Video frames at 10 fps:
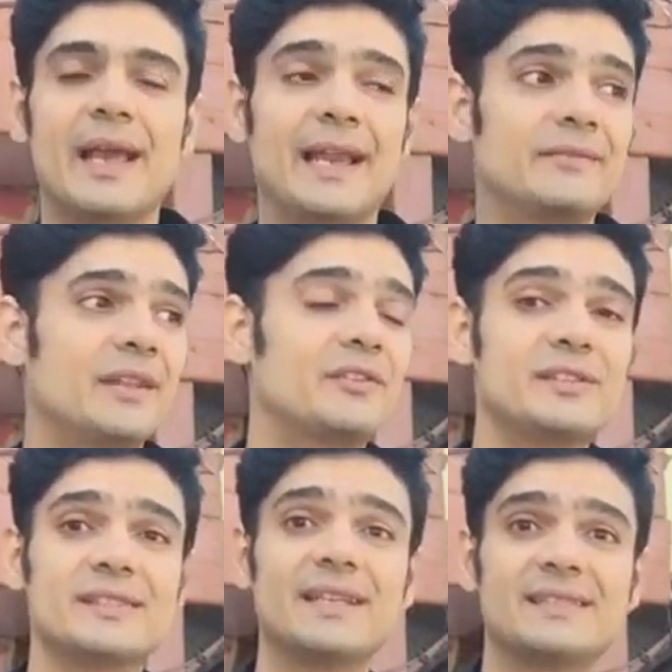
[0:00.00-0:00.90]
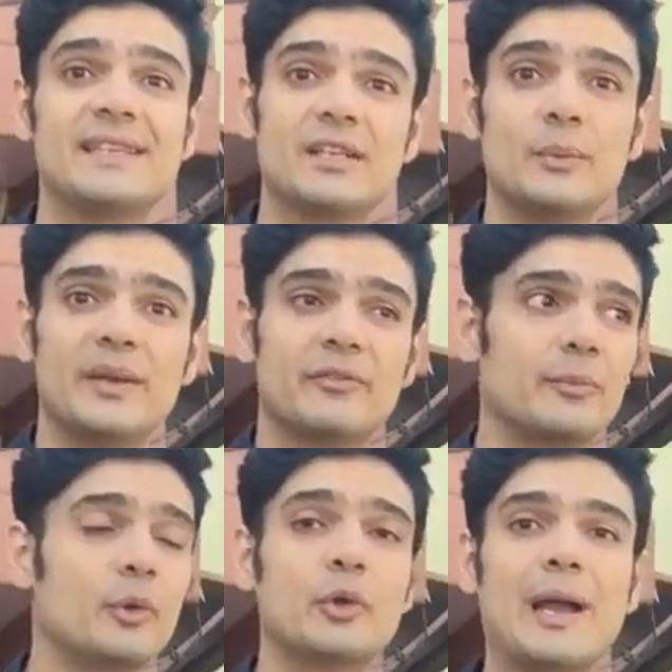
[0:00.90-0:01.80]
and if that reason gets taken away
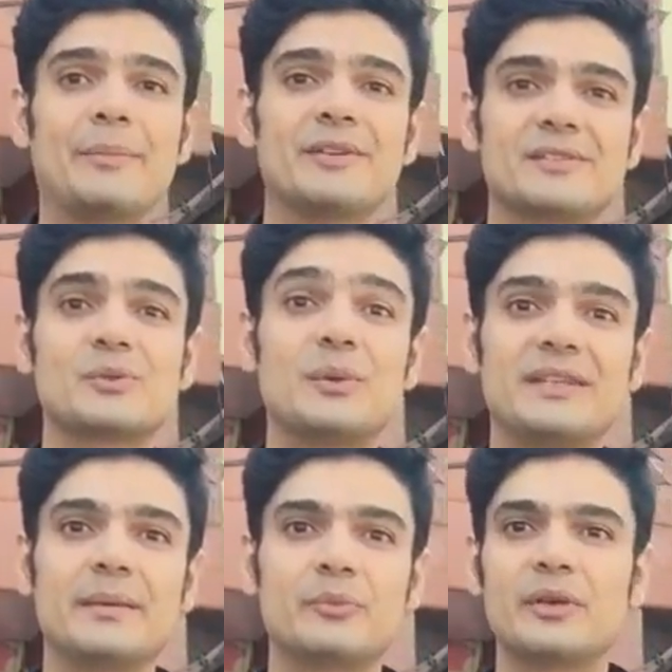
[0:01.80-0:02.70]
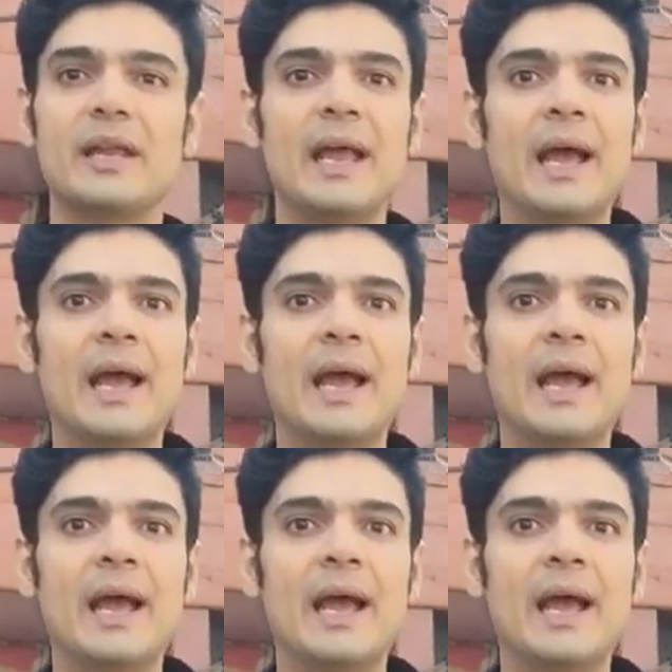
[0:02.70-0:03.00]
from you, your happiness is only temporary.